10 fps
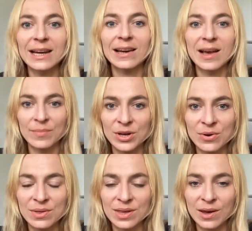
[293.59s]
Let me
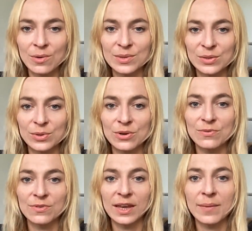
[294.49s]
know in the comments what you
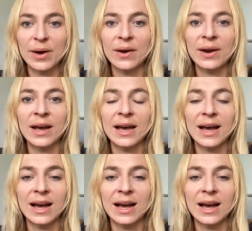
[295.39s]
think about it.